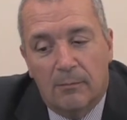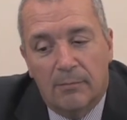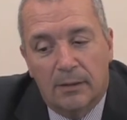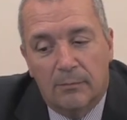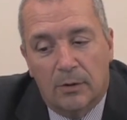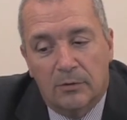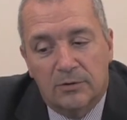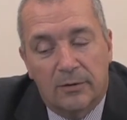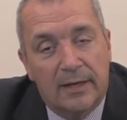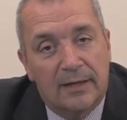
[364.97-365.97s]
bell box
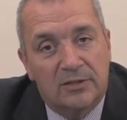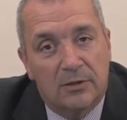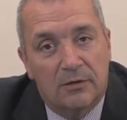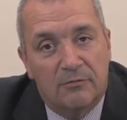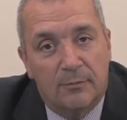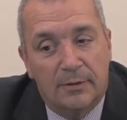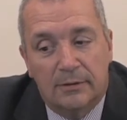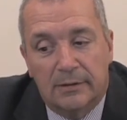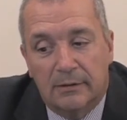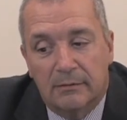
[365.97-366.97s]
on the outside of a
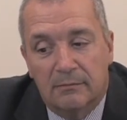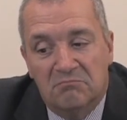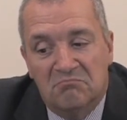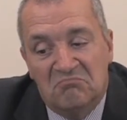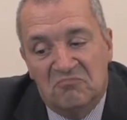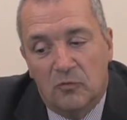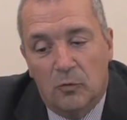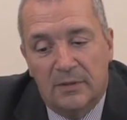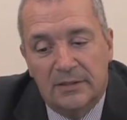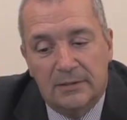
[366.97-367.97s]
building, 4
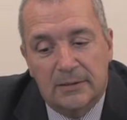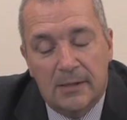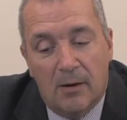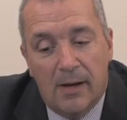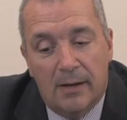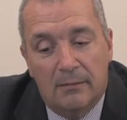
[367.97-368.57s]
meters in height.